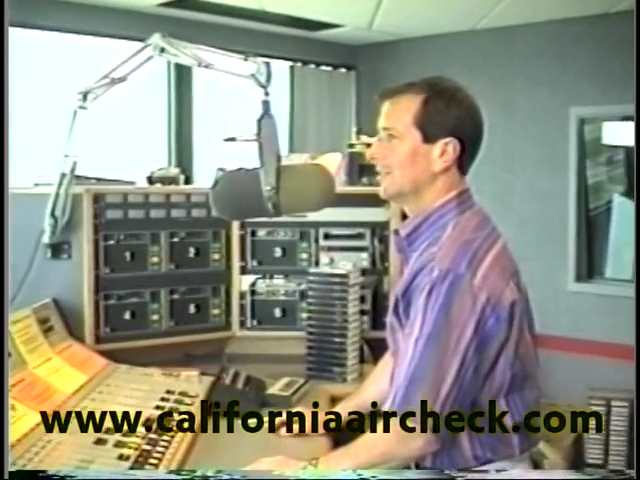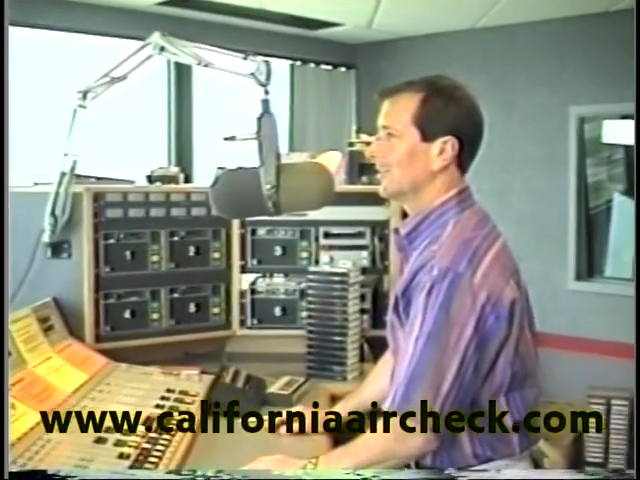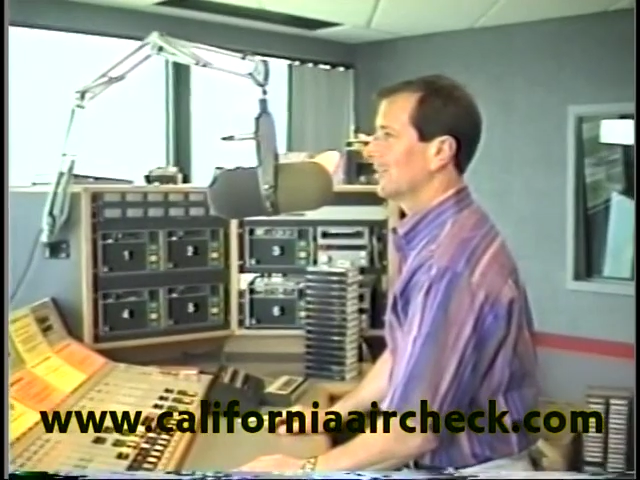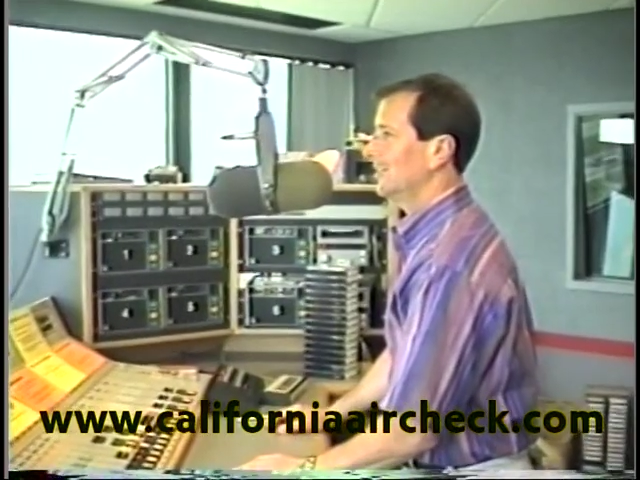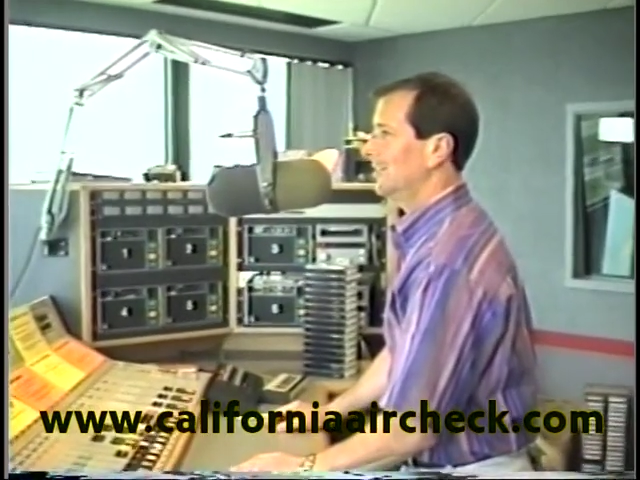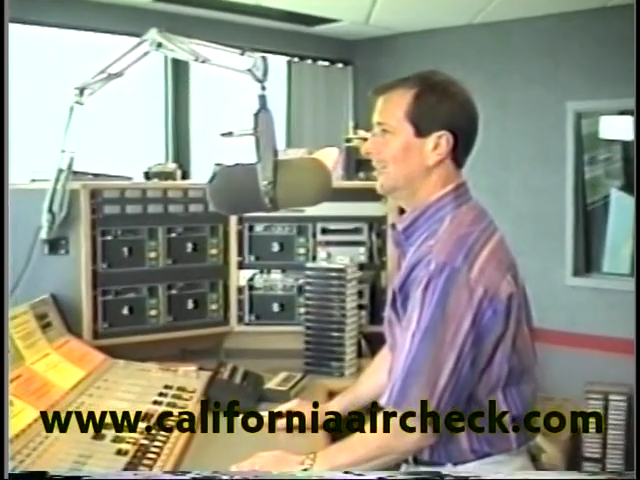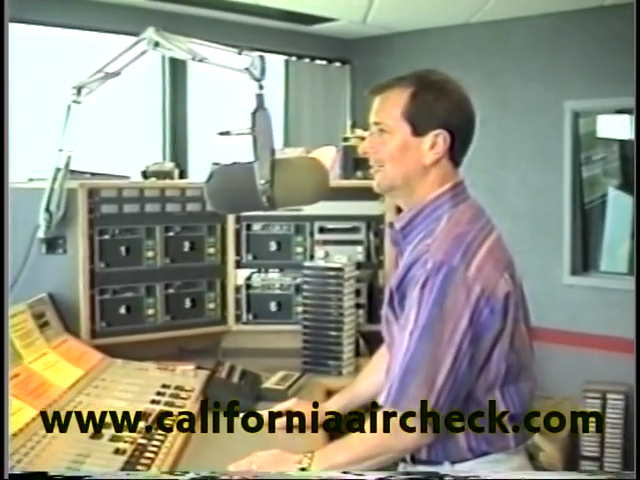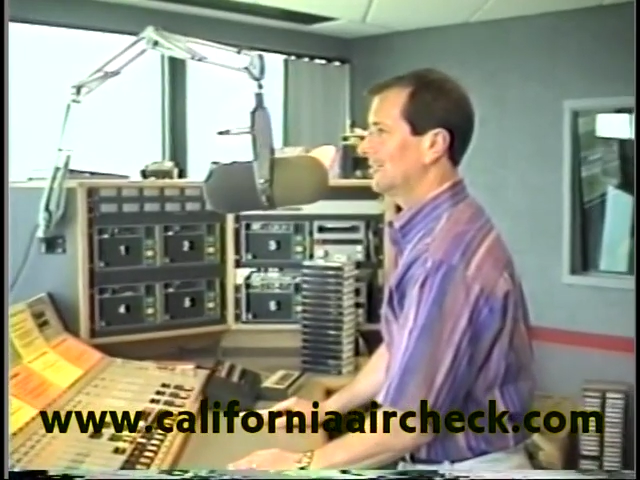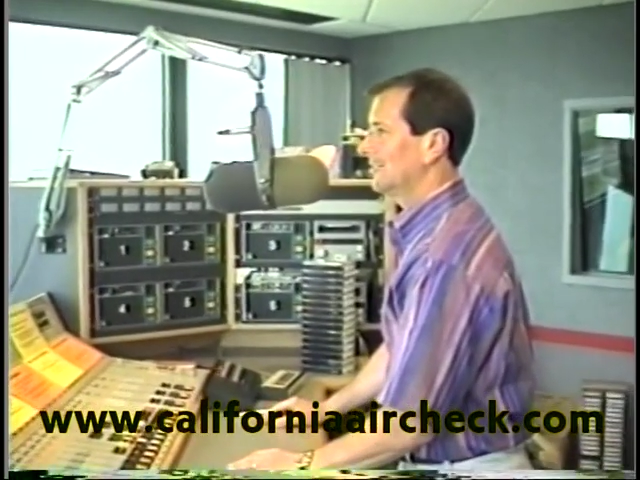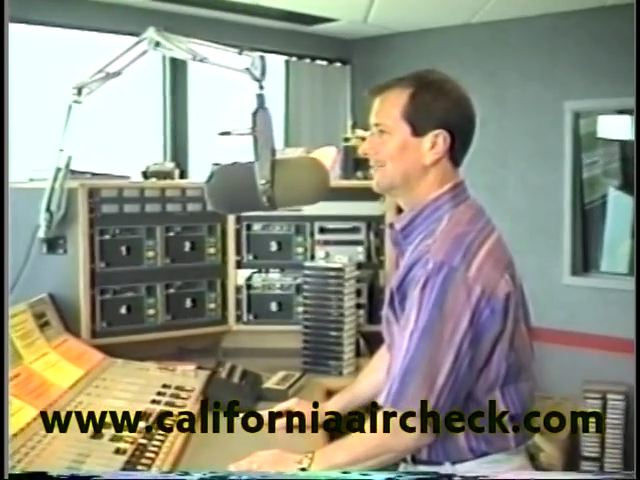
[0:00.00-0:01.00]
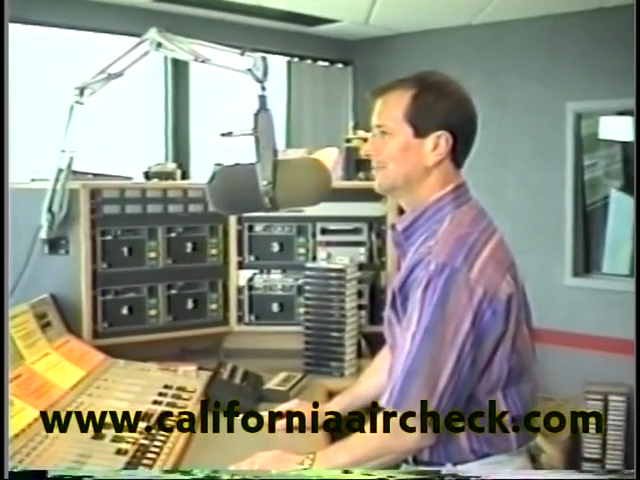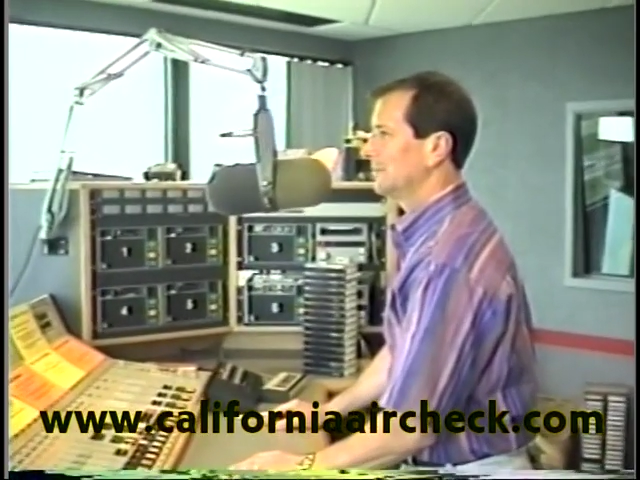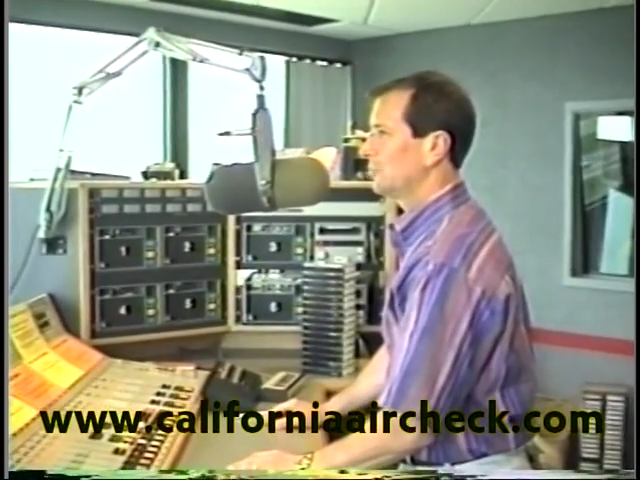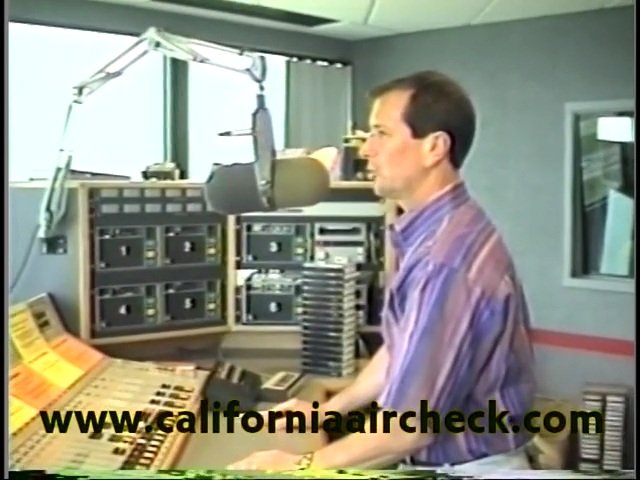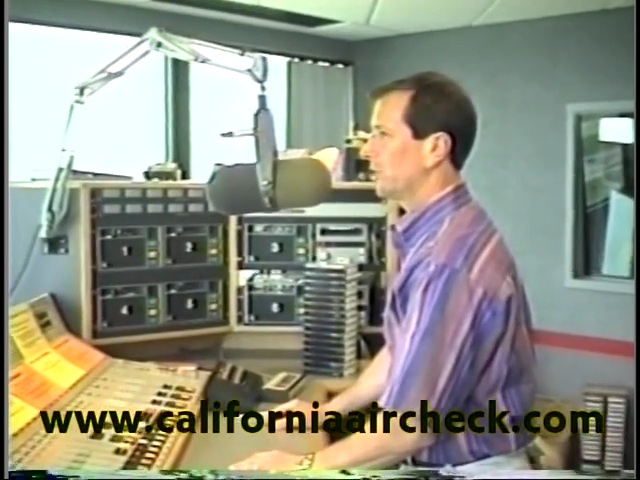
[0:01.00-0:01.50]
Okie doke.
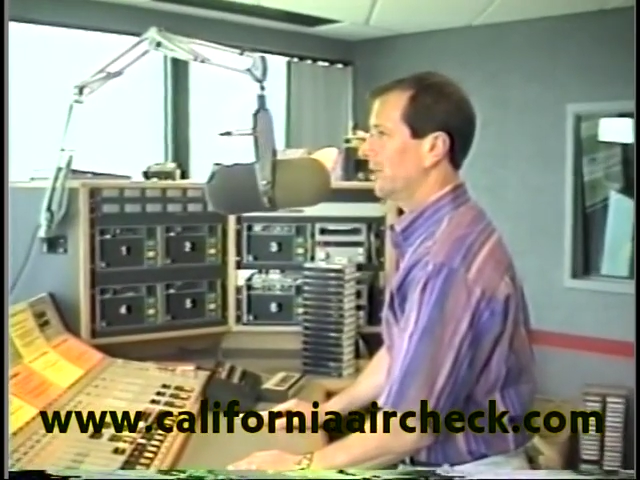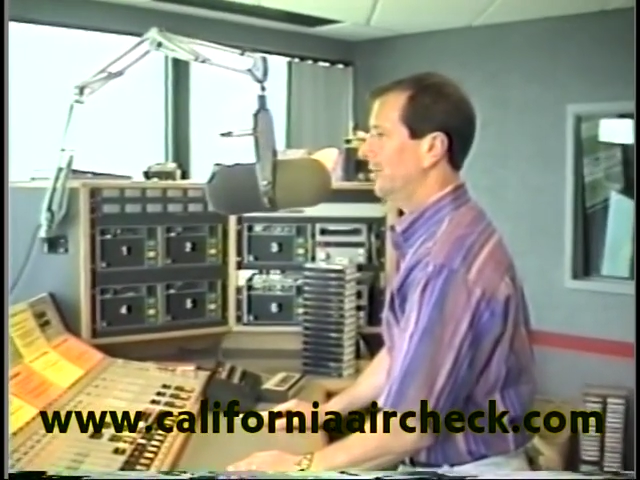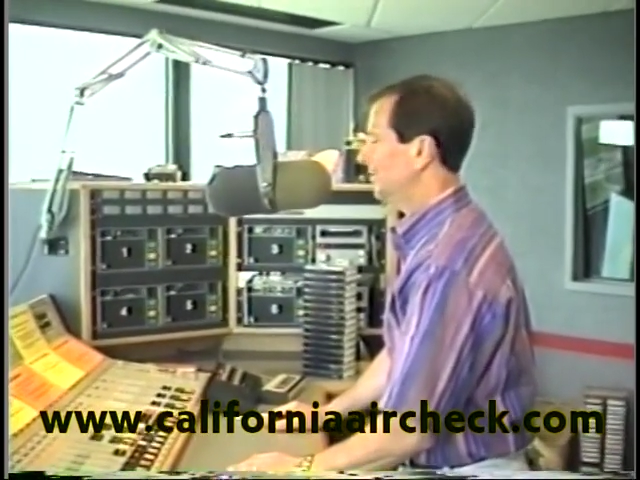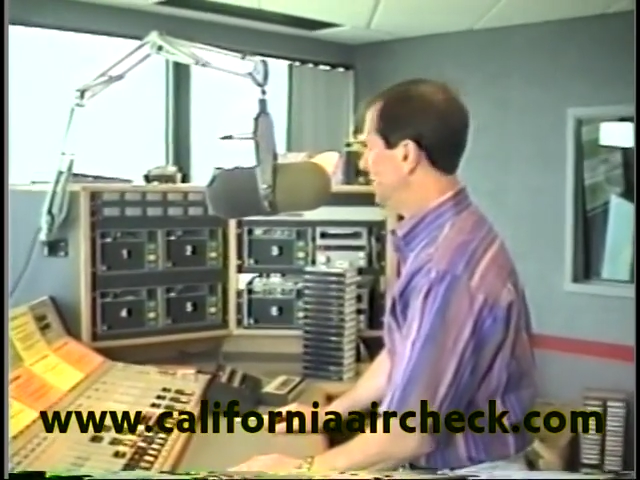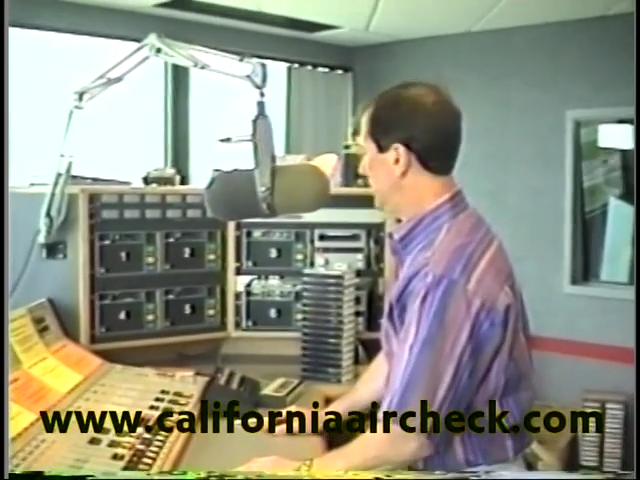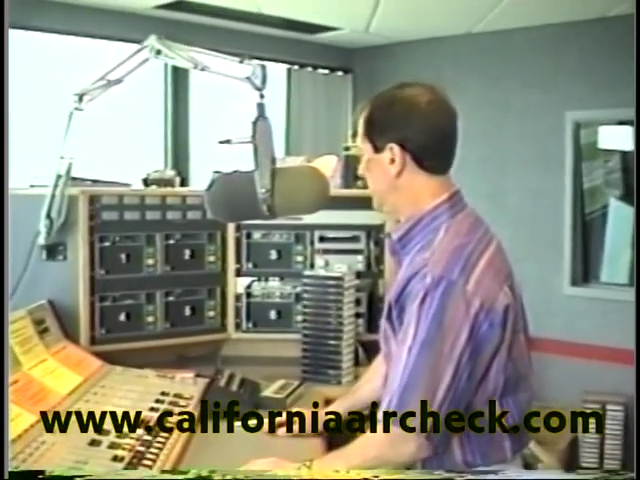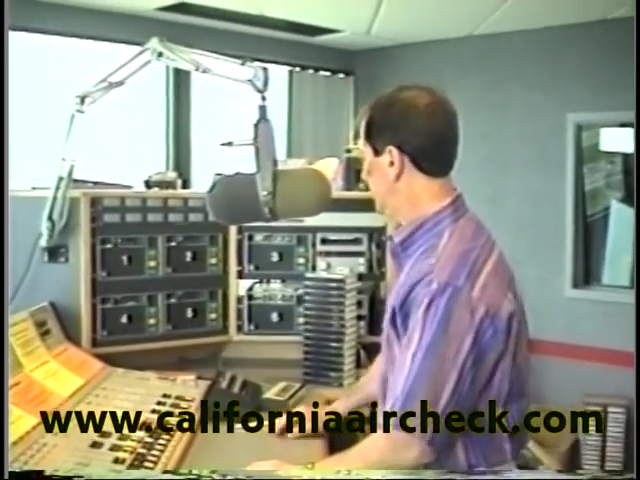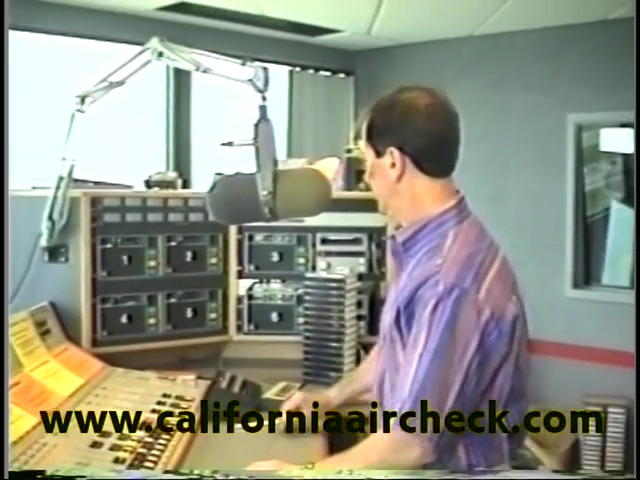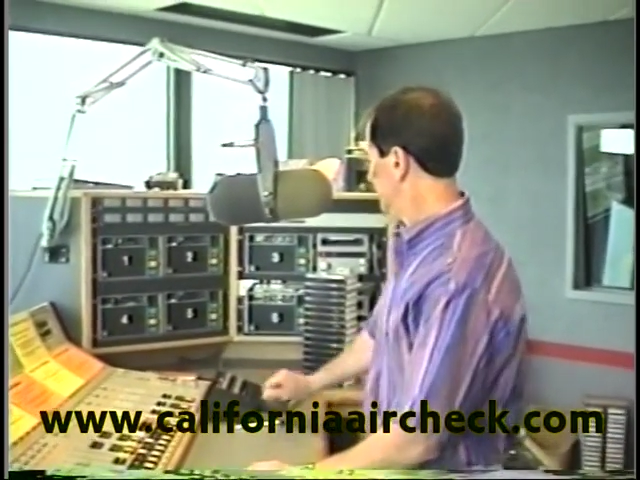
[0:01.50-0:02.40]
Thanks. Pretty country, thanks.